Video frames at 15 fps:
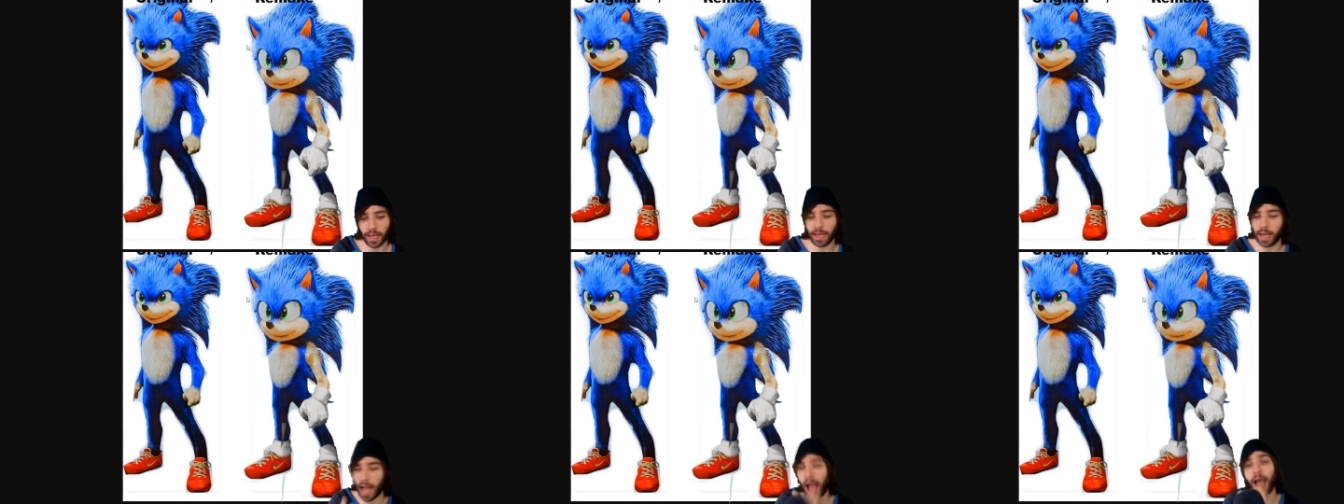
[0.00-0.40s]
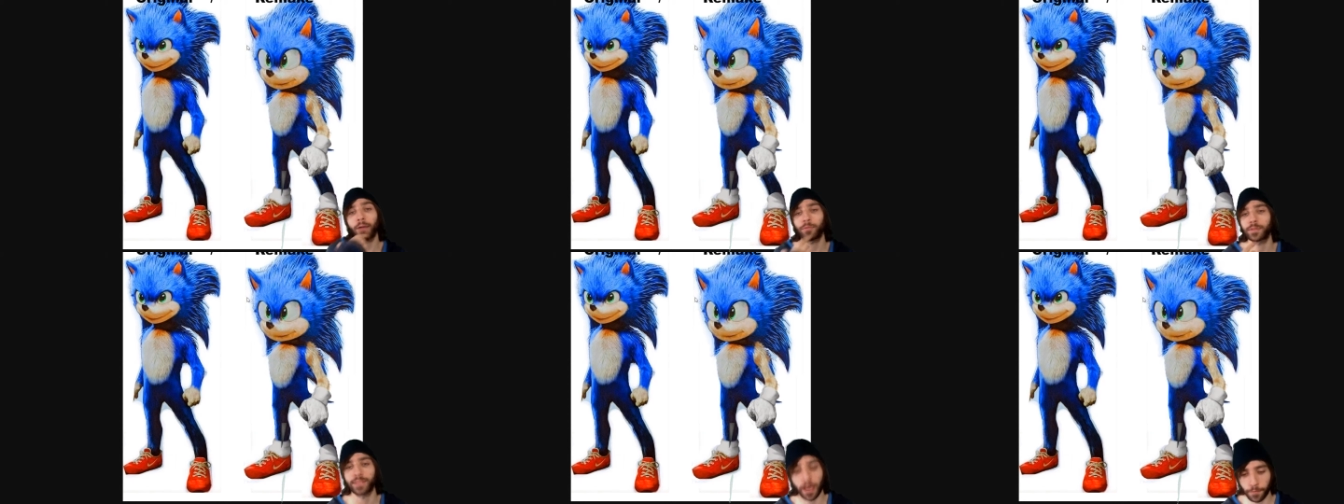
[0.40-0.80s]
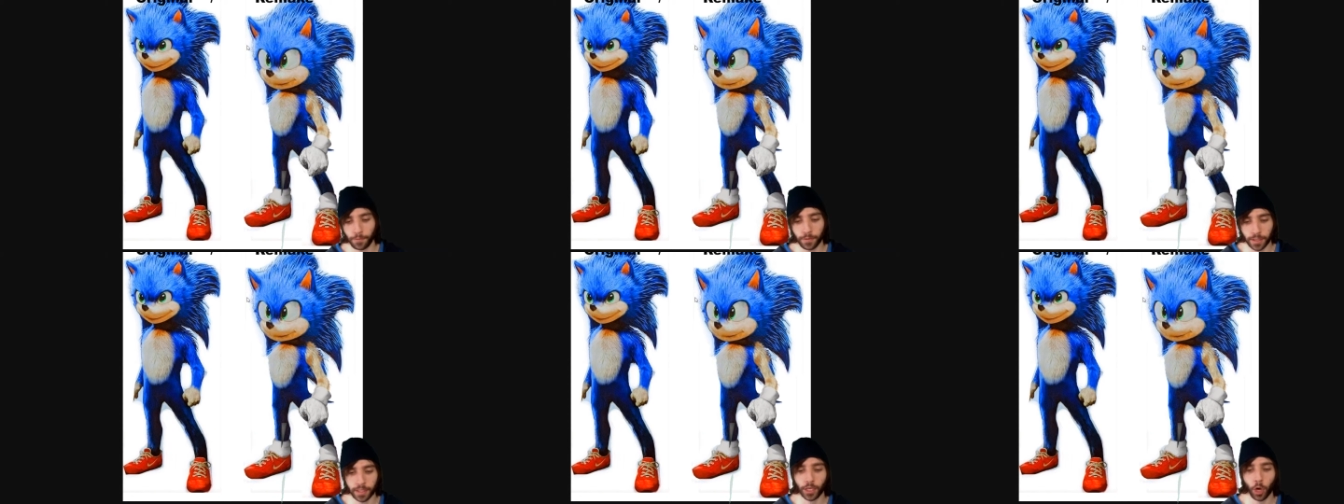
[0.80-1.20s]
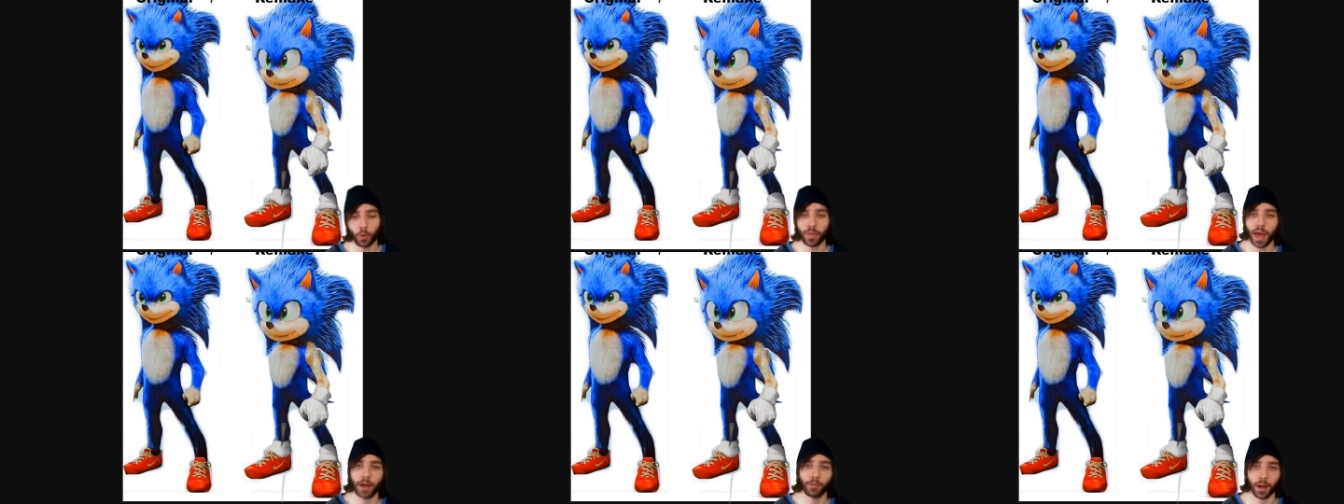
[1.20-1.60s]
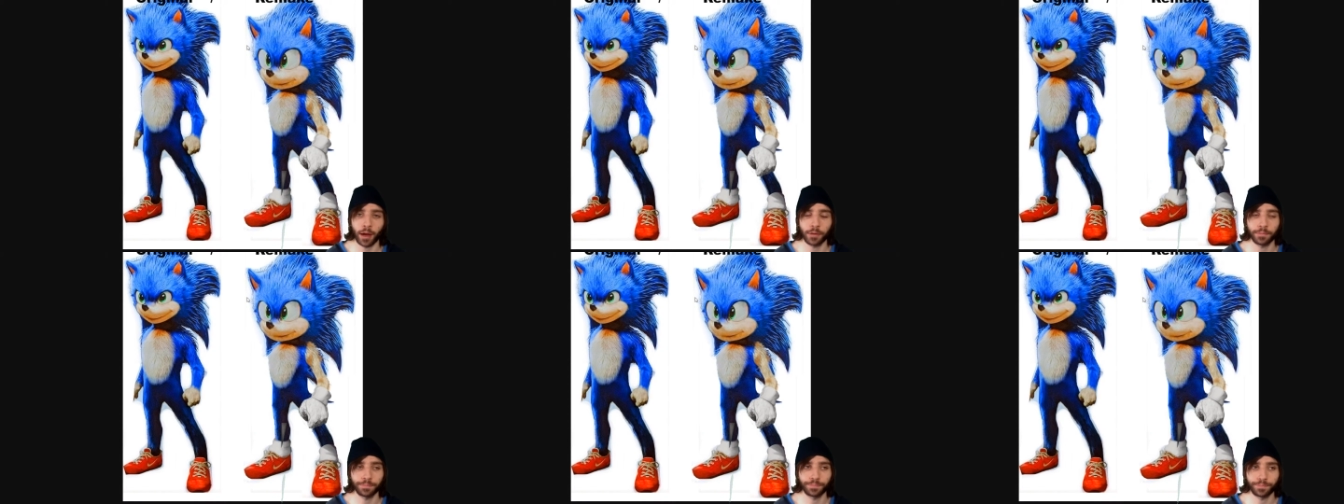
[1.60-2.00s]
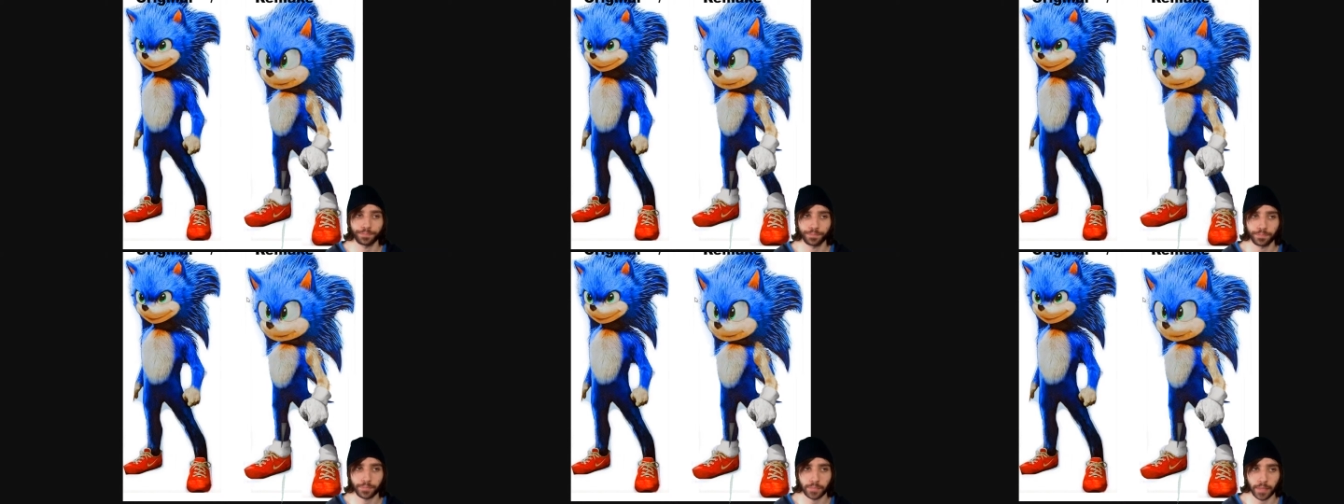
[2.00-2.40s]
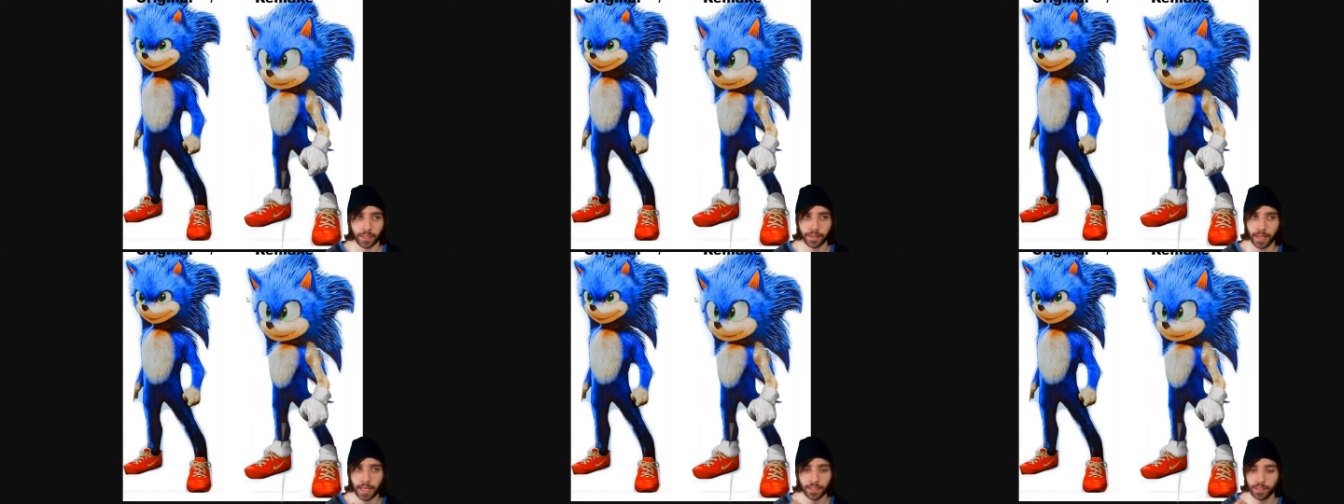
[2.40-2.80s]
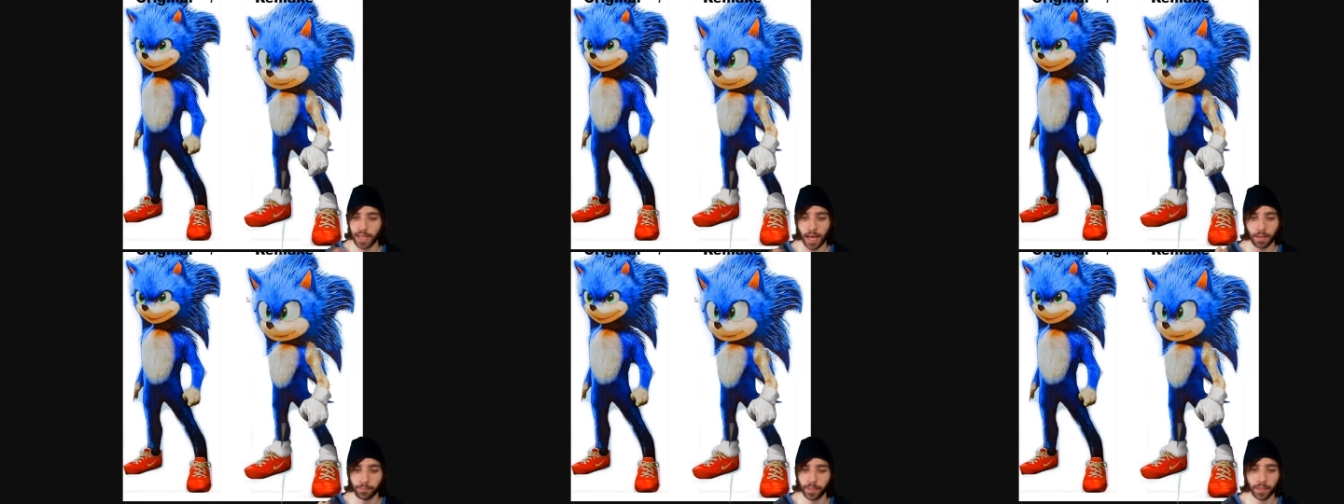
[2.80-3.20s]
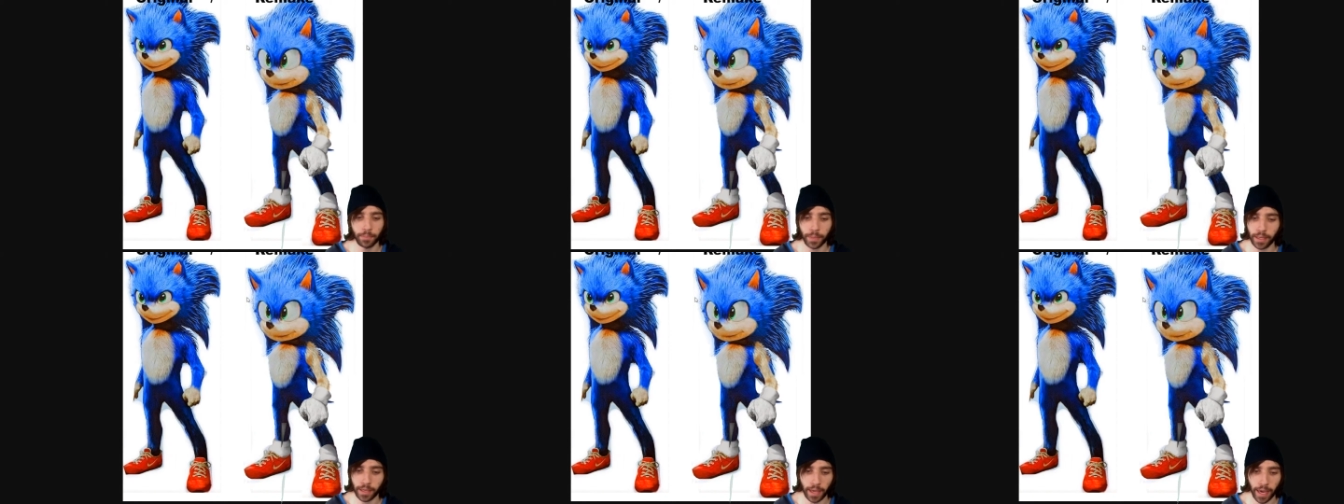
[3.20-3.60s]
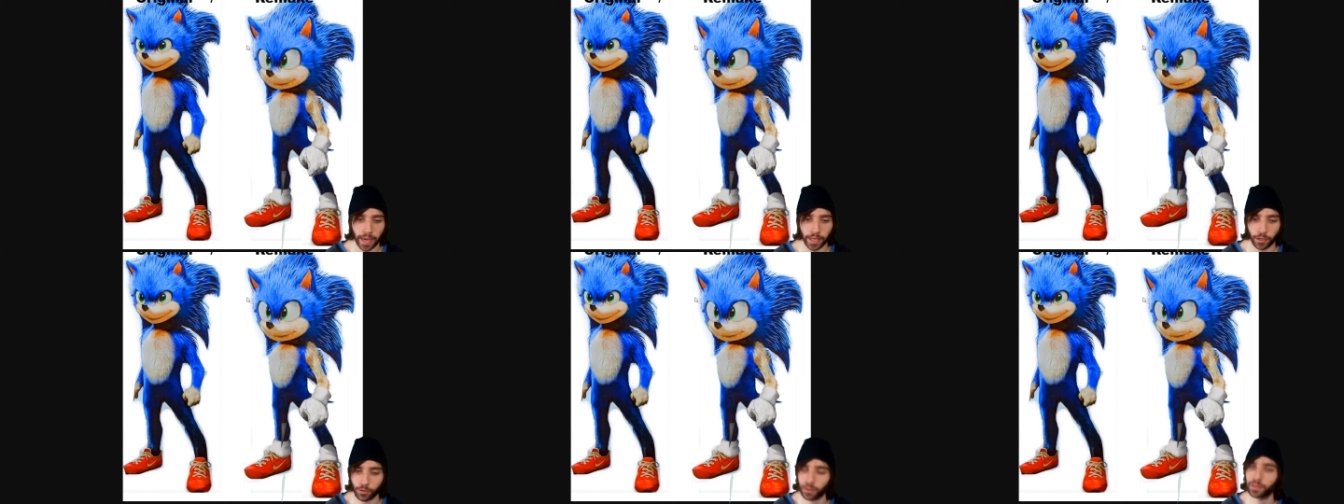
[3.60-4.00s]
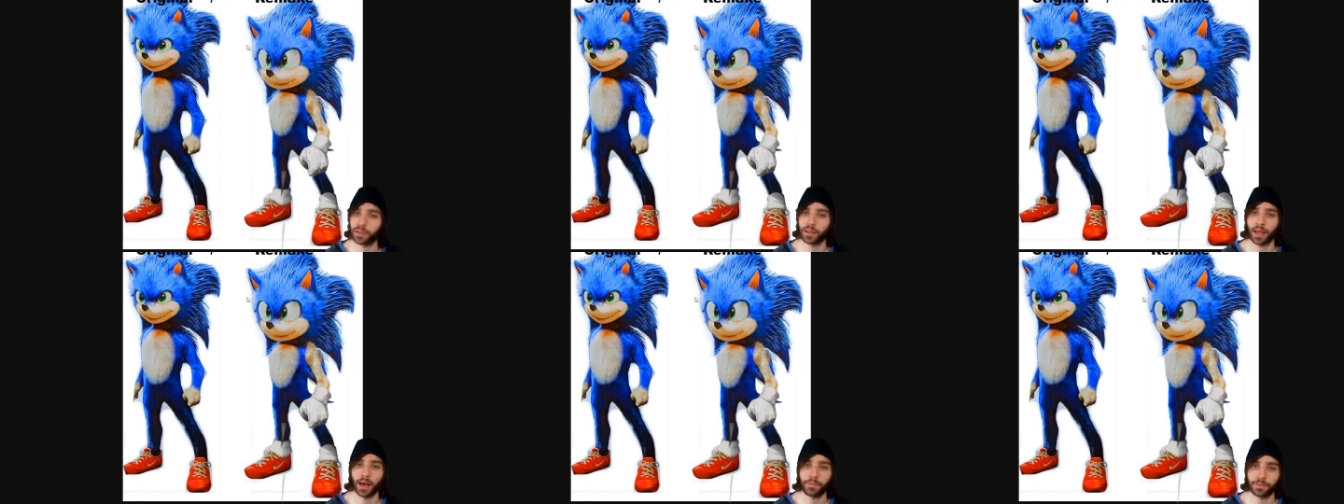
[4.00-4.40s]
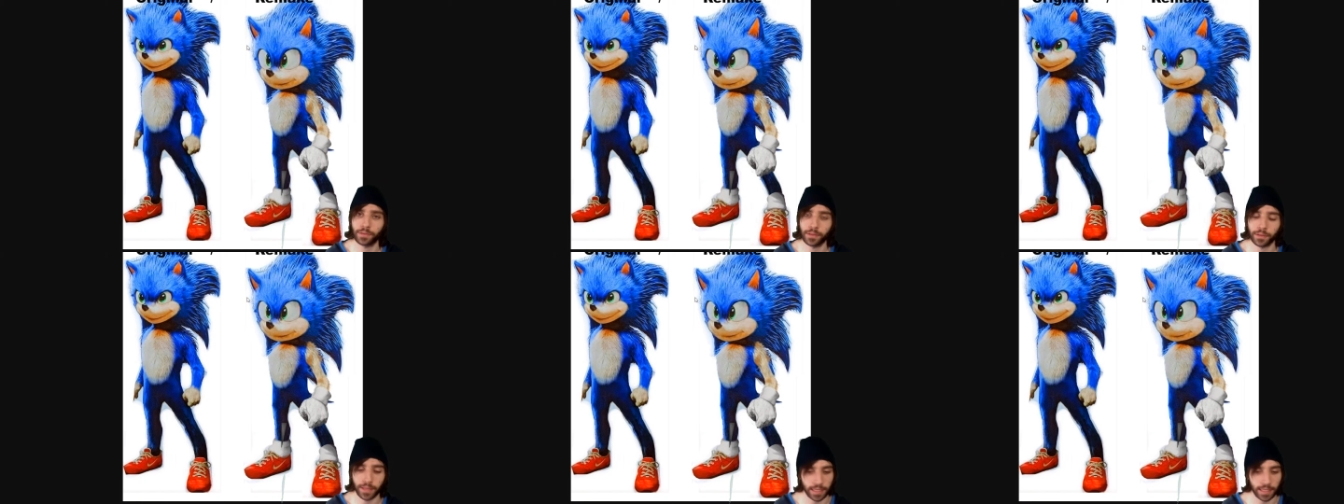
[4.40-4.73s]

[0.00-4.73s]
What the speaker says: I would definitely go that route. And that's not me being a hater on the left.